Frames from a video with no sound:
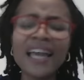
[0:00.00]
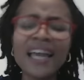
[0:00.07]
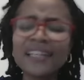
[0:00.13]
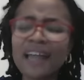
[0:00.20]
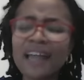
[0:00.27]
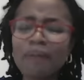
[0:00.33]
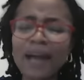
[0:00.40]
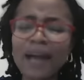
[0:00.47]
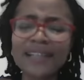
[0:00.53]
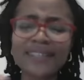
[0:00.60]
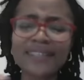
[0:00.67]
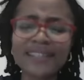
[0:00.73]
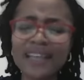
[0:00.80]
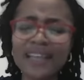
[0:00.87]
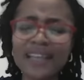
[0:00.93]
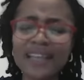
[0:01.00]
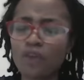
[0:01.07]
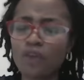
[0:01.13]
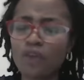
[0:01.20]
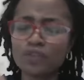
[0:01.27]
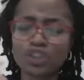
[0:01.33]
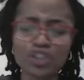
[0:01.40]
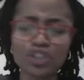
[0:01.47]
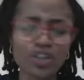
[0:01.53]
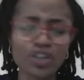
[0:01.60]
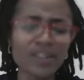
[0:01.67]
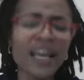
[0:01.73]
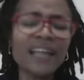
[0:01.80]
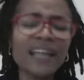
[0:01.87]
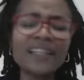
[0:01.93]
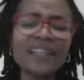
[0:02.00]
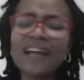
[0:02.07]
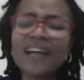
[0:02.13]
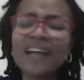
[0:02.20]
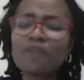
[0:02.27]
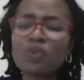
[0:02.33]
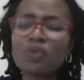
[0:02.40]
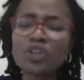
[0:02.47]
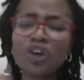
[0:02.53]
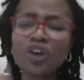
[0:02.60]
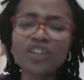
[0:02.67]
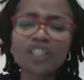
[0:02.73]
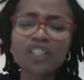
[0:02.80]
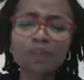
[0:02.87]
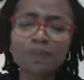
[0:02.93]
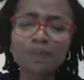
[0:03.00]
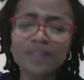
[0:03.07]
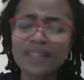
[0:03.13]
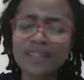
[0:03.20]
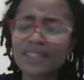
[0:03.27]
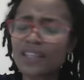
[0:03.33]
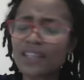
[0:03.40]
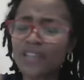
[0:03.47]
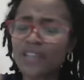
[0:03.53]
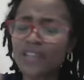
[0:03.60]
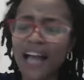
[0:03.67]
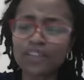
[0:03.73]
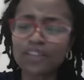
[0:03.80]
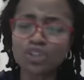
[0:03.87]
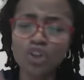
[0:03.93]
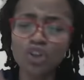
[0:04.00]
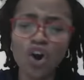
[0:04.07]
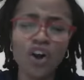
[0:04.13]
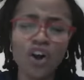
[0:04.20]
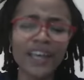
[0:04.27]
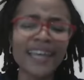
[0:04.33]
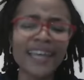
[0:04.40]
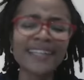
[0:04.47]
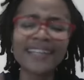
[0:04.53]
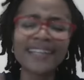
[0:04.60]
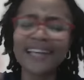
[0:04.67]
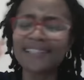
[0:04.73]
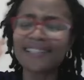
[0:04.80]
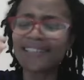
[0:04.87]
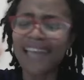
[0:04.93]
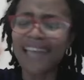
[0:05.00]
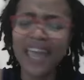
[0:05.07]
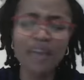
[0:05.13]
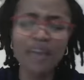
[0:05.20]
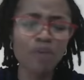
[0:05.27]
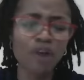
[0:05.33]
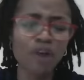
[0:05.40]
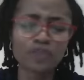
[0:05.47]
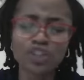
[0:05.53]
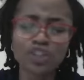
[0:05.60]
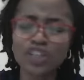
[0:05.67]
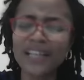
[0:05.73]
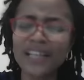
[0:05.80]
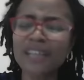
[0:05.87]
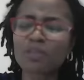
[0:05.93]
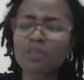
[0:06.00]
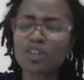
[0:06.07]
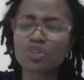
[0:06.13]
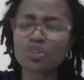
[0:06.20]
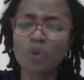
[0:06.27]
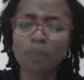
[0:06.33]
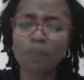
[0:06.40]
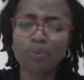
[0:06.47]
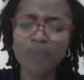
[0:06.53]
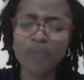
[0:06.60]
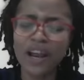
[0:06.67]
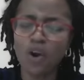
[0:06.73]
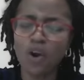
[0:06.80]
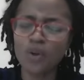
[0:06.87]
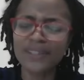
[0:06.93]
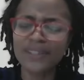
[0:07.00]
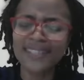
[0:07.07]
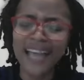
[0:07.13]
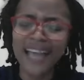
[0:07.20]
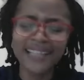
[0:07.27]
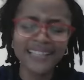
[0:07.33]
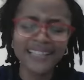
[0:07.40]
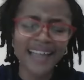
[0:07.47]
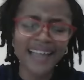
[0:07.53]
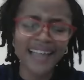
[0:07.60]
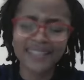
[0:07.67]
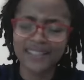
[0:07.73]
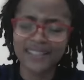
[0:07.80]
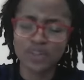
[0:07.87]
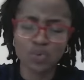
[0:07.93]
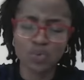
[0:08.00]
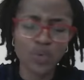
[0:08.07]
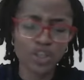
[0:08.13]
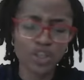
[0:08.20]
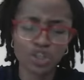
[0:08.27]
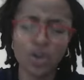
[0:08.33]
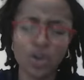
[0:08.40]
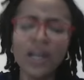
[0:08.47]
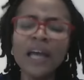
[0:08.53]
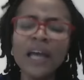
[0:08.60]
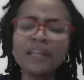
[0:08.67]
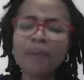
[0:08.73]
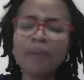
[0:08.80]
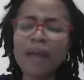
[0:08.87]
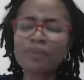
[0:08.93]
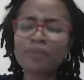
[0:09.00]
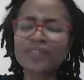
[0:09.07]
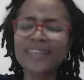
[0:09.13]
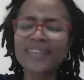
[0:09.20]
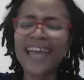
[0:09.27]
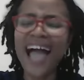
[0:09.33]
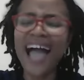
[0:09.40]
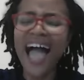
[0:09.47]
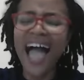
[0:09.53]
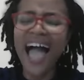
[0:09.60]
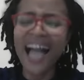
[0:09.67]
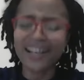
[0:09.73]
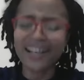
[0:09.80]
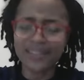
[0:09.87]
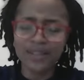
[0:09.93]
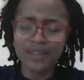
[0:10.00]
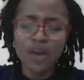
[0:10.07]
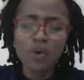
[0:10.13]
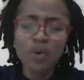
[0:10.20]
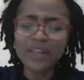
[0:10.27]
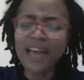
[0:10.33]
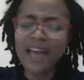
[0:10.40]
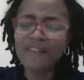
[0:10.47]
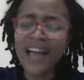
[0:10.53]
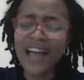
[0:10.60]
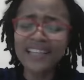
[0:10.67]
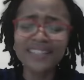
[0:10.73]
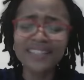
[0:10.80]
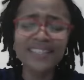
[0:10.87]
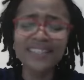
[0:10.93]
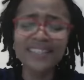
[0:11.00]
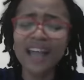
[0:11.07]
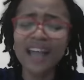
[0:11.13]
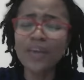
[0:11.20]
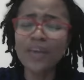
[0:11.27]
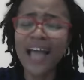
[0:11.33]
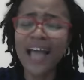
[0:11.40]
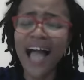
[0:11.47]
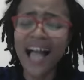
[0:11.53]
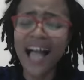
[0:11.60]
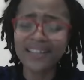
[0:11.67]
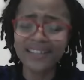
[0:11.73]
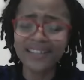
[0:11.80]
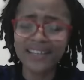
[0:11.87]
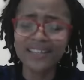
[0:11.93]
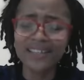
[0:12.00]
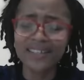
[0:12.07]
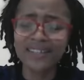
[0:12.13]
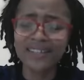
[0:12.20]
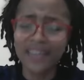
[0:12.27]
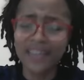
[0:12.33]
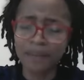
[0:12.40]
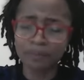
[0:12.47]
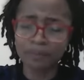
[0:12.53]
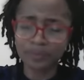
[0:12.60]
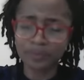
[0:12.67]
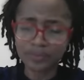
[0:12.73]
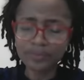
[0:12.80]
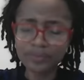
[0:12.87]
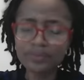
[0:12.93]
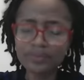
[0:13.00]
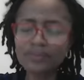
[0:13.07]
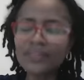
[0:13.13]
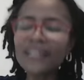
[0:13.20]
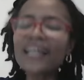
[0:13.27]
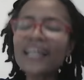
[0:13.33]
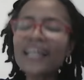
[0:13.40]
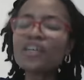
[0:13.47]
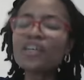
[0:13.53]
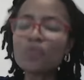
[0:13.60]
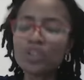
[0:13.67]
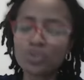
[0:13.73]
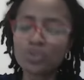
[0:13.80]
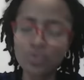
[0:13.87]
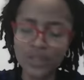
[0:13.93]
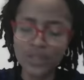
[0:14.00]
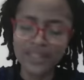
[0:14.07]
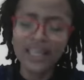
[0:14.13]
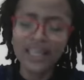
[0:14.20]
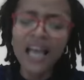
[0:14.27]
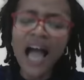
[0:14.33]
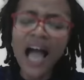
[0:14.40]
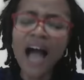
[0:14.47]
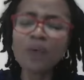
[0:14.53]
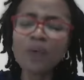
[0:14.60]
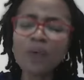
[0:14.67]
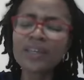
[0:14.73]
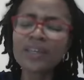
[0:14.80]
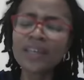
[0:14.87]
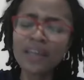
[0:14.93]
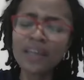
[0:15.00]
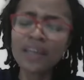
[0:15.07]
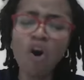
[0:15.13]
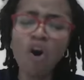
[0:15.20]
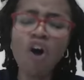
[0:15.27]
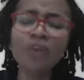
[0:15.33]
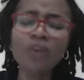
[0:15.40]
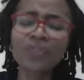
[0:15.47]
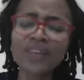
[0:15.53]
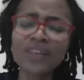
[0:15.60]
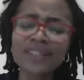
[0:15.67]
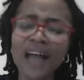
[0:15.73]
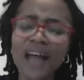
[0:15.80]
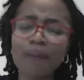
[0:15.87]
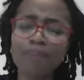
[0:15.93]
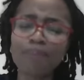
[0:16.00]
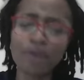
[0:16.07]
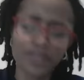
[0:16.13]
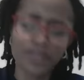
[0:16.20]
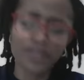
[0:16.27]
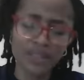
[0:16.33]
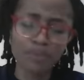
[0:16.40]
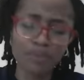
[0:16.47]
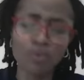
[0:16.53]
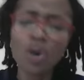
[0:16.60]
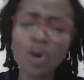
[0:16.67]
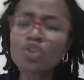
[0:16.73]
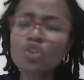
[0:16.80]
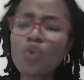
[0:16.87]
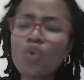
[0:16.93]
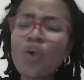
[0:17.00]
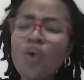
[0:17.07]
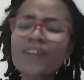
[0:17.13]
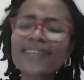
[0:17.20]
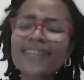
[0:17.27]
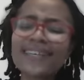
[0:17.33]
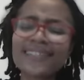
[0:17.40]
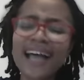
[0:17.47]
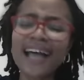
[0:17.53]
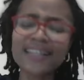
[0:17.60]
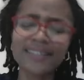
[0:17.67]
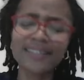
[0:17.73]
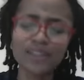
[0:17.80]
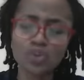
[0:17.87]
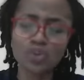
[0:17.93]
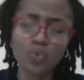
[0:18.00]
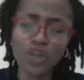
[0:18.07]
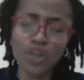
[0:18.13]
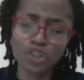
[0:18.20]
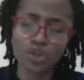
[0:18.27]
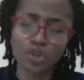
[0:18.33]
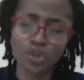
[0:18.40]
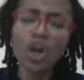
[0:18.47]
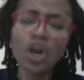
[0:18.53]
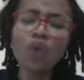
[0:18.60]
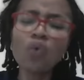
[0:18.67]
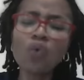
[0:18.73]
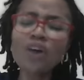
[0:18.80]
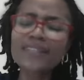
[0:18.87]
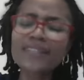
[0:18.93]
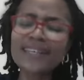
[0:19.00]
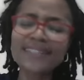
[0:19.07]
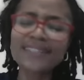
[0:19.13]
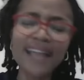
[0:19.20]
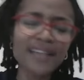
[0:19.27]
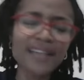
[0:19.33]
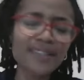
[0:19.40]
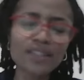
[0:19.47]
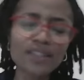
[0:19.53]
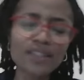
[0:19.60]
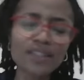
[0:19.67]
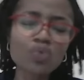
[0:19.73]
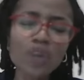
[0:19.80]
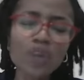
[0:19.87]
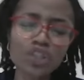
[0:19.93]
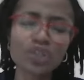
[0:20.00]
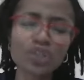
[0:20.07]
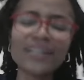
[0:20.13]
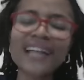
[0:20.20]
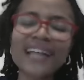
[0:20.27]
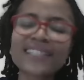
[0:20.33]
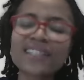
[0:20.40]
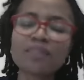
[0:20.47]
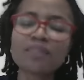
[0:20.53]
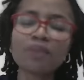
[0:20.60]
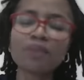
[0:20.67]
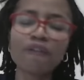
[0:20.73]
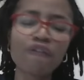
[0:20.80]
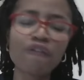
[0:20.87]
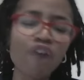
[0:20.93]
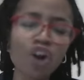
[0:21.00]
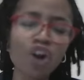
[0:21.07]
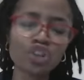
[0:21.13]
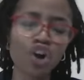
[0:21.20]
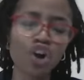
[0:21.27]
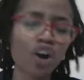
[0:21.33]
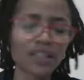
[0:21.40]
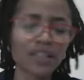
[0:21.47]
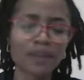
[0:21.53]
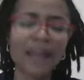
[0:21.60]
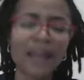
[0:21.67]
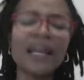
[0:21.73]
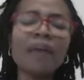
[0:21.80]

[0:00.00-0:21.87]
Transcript: in the mighty name of Jesus. The devil will not steal their joy in the name of Jesus. Let's begin to pray concerning that situation. The Bible says, ask whatever it is we ask in his name that he will do it. And with him, all things are possible. So, what is that situation? What is that situation that is before your husband?